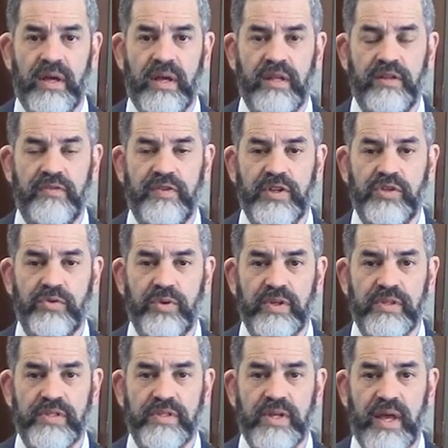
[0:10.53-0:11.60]

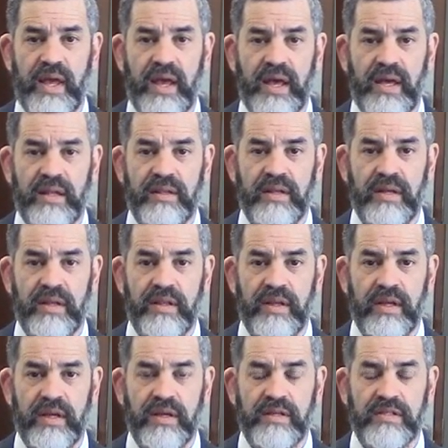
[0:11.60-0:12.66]
individuals and
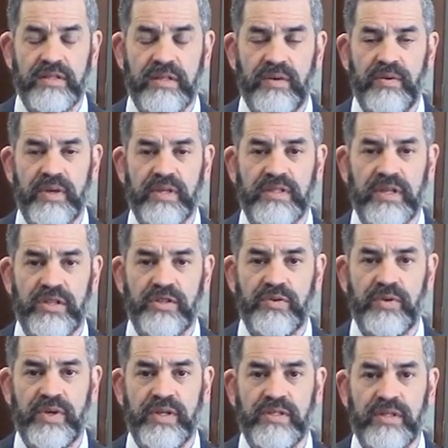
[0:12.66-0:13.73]
the serious
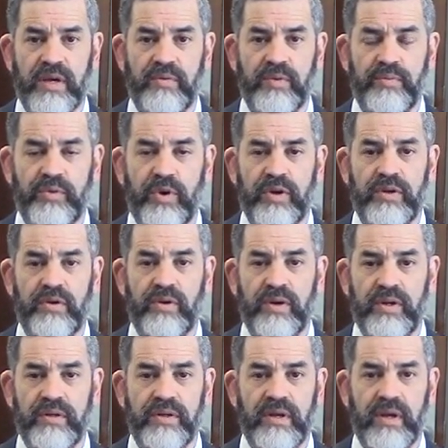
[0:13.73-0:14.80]
injuries that were brought on
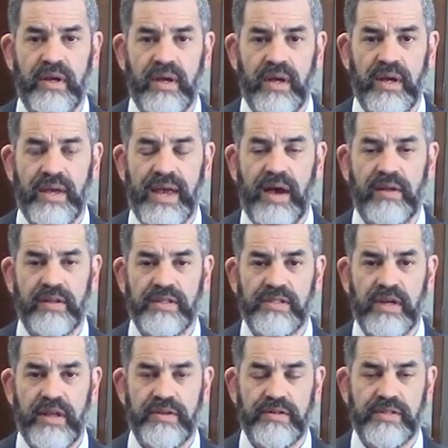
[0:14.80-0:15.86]
countless
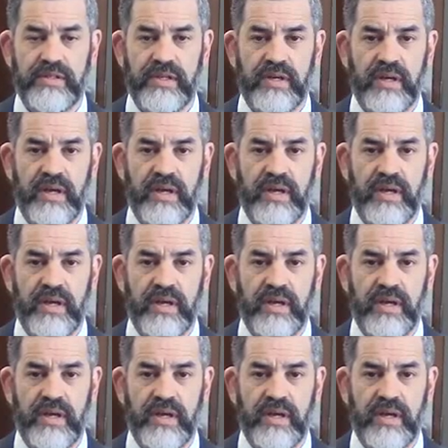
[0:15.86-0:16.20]
others.